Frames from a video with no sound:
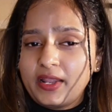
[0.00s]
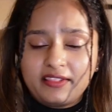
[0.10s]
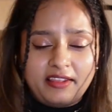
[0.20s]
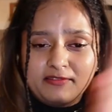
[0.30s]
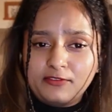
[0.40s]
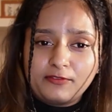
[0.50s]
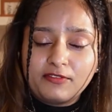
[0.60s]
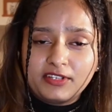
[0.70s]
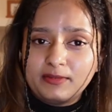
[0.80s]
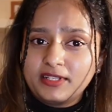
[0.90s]
do anything
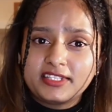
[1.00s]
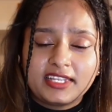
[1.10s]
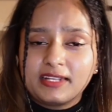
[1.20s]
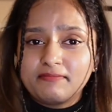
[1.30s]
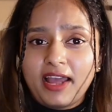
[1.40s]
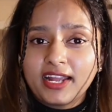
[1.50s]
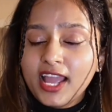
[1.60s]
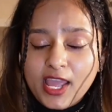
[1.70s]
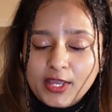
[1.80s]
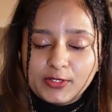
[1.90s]
for 15 minutes and get
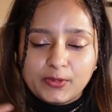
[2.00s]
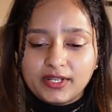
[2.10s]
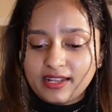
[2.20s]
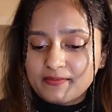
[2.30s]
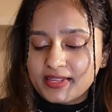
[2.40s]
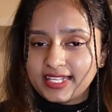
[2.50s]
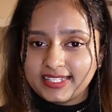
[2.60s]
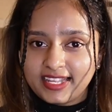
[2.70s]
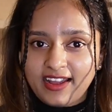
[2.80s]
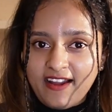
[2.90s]
back to an
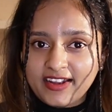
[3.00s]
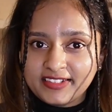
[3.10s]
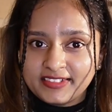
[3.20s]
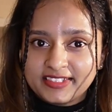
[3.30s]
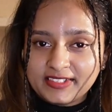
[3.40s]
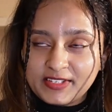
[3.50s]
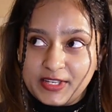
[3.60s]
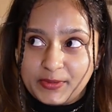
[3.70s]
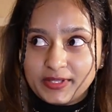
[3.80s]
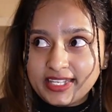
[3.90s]
amazing ironed
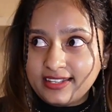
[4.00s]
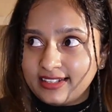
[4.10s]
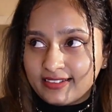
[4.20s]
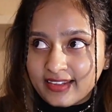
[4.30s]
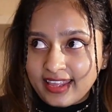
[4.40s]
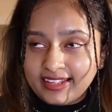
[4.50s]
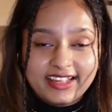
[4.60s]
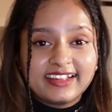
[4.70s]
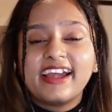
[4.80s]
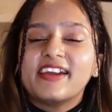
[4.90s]
newly
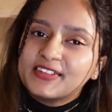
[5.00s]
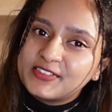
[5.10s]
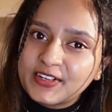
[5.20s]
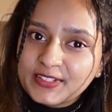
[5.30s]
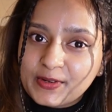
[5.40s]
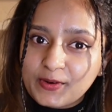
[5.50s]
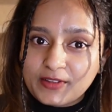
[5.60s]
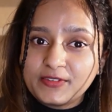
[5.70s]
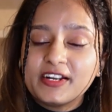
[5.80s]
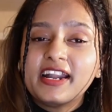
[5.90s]
looking dress or
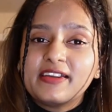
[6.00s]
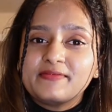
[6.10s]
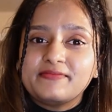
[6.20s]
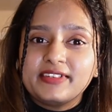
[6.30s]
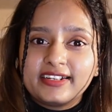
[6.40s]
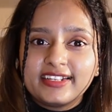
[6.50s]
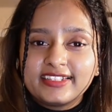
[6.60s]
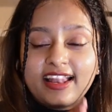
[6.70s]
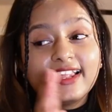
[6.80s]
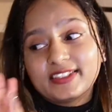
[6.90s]
whatever.
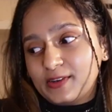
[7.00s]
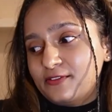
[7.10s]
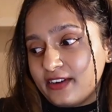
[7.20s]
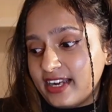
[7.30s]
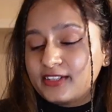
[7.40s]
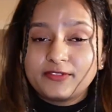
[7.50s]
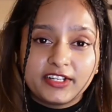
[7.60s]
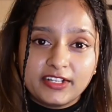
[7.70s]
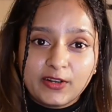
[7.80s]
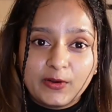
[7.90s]
But let's go find a
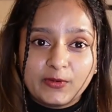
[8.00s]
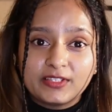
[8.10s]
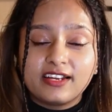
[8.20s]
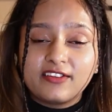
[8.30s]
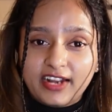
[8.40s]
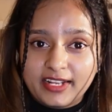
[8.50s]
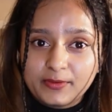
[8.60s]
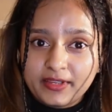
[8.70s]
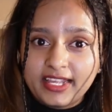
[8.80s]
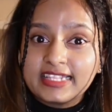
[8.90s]
wrinkled cloth
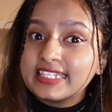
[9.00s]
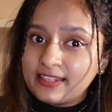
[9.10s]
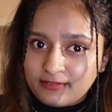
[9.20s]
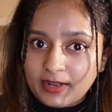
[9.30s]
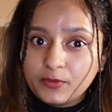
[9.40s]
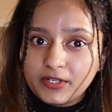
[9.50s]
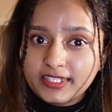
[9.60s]
right away and see if that